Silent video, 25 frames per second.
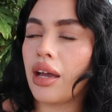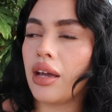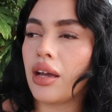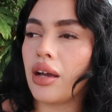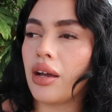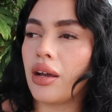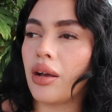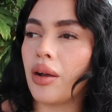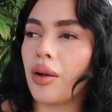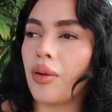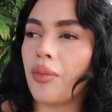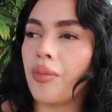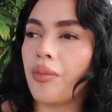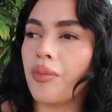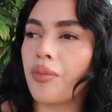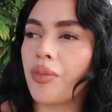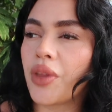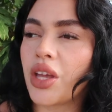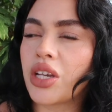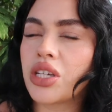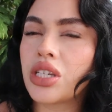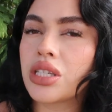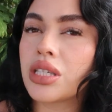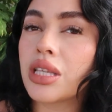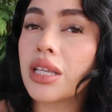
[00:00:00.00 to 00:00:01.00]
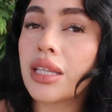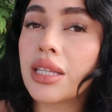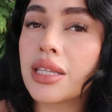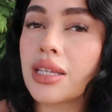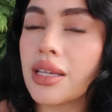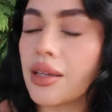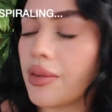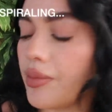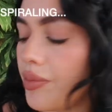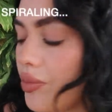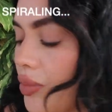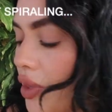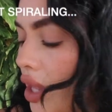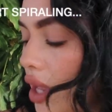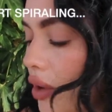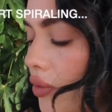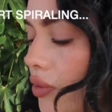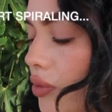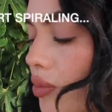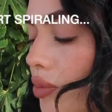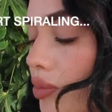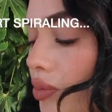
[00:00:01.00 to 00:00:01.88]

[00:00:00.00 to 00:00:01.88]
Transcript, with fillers: um, I just need, I,